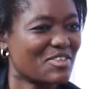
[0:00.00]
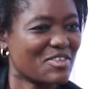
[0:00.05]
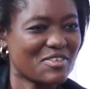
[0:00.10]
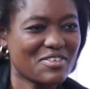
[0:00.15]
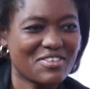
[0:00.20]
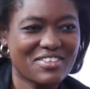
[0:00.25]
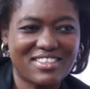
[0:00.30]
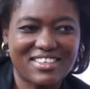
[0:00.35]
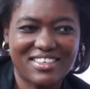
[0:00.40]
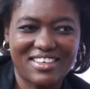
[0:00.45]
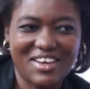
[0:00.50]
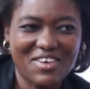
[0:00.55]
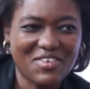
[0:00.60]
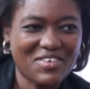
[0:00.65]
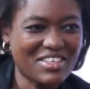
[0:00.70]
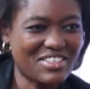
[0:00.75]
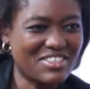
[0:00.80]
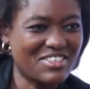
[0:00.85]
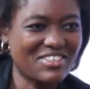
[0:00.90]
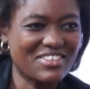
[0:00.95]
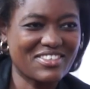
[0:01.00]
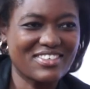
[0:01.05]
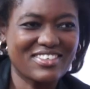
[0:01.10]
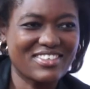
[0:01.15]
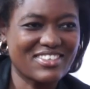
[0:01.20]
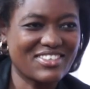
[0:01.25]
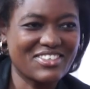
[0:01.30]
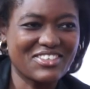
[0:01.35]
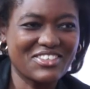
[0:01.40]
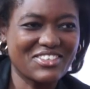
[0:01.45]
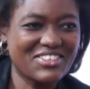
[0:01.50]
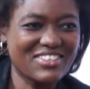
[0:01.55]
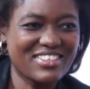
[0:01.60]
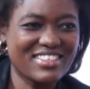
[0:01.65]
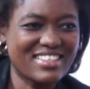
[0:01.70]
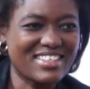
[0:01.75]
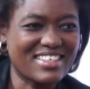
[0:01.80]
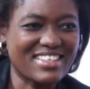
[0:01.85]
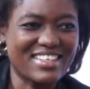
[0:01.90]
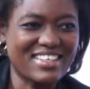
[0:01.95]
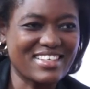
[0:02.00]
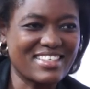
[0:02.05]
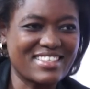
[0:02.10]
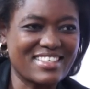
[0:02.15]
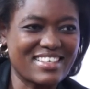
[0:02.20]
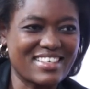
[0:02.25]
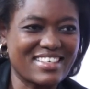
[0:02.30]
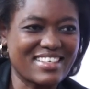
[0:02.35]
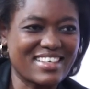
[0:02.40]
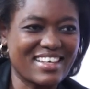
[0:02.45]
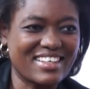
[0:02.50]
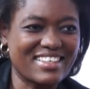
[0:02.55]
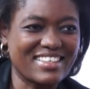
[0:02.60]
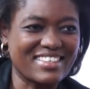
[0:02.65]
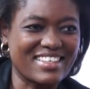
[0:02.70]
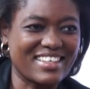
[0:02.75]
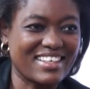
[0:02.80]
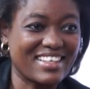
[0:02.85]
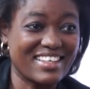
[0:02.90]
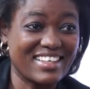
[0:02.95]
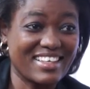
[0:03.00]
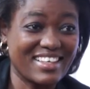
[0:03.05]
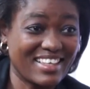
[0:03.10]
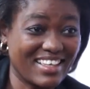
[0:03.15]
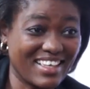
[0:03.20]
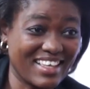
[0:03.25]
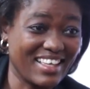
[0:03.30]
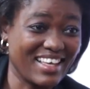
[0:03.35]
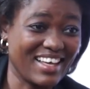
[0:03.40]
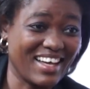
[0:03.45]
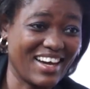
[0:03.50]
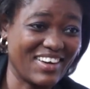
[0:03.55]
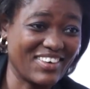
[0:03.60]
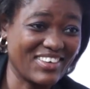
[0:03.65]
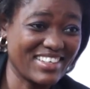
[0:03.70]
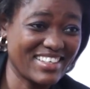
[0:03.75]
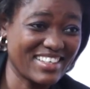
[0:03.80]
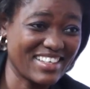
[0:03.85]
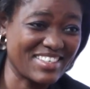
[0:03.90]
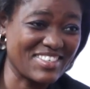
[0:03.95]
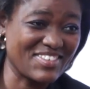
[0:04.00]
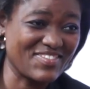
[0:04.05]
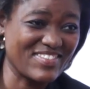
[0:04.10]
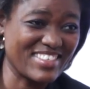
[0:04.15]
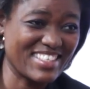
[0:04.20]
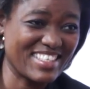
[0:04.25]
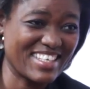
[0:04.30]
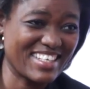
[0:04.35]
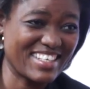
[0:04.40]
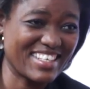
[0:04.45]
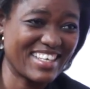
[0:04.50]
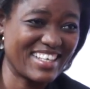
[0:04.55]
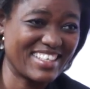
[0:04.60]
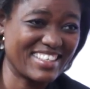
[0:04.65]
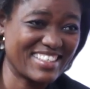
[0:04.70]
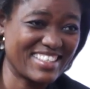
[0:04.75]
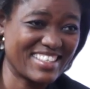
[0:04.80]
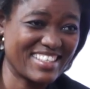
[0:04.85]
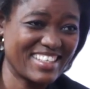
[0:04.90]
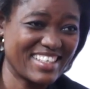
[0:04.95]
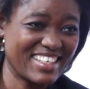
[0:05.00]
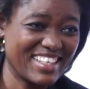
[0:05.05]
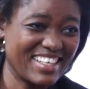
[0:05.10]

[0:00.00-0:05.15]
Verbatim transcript: told you the language you use creates the reality. I want that to be the reality.